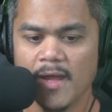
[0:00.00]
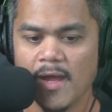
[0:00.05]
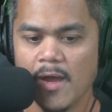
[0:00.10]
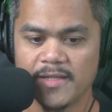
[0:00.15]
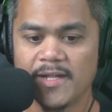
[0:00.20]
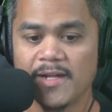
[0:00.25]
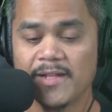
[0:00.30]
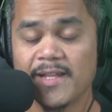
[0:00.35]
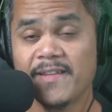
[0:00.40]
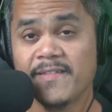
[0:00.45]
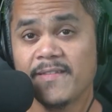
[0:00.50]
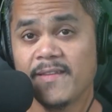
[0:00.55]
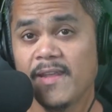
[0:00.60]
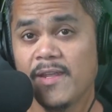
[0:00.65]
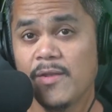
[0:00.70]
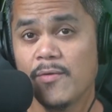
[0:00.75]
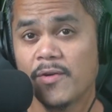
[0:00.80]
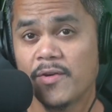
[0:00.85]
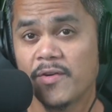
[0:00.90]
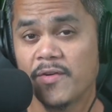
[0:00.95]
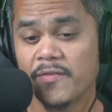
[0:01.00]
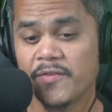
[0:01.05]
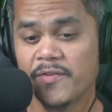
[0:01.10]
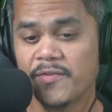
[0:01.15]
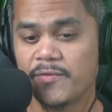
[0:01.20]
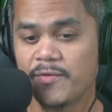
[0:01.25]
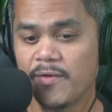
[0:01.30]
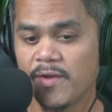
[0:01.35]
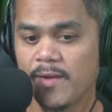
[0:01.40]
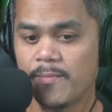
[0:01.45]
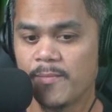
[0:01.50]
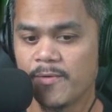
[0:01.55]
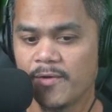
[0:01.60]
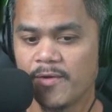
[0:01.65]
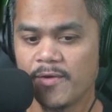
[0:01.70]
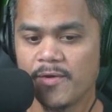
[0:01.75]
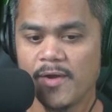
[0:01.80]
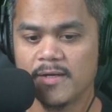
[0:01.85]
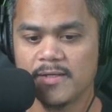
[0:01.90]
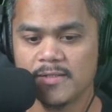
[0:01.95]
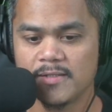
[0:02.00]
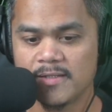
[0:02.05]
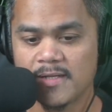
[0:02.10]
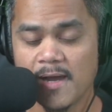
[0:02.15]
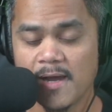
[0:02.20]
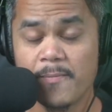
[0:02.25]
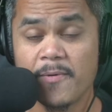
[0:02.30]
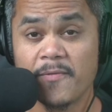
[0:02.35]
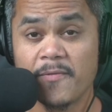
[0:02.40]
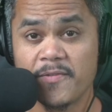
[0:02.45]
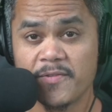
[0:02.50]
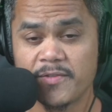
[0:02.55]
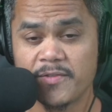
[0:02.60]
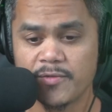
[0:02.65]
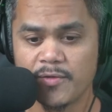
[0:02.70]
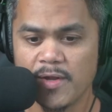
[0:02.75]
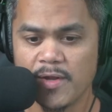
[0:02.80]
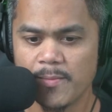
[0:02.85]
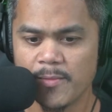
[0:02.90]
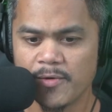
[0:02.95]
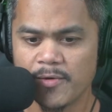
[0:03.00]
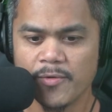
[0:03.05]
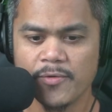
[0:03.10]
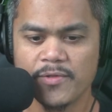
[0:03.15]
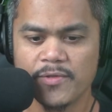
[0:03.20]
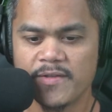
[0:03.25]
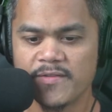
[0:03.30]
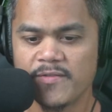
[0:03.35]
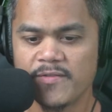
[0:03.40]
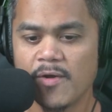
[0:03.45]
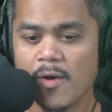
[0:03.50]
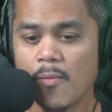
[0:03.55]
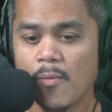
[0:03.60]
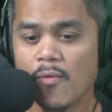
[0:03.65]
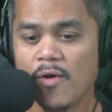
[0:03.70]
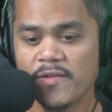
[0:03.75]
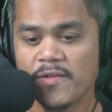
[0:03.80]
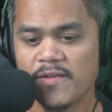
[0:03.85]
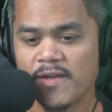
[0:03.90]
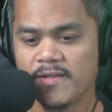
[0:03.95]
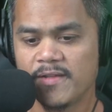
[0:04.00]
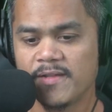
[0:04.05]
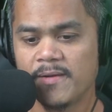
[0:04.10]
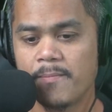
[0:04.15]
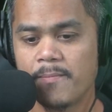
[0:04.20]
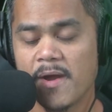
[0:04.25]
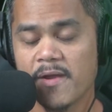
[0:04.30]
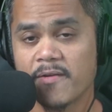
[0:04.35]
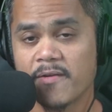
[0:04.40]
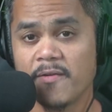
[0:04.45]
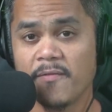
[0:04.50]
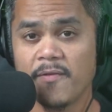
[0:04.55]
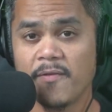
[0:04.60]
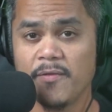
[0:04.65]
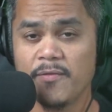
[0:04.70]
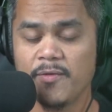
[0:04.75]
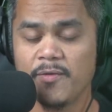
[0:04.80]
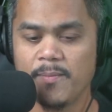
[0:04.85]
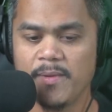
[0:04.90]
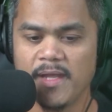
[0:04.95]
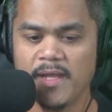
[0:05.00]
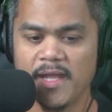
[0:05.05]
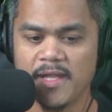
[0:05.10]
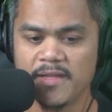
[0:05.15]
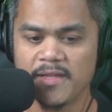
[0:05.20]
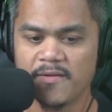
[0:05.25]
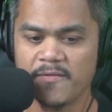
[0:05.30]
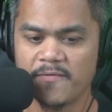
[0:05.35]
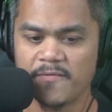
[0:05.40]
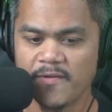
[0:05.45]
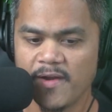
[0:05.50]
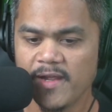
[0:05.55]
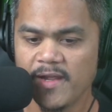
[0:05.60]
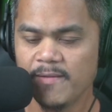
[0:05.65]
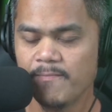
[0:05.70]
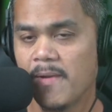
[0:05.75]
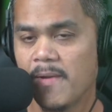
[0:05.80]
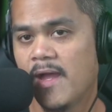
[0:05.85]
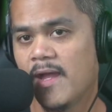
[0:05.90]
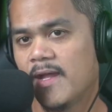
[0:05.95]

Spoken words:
Now, let's say you're a streamer, a type of streamer who does not want the microphone to be in the frame.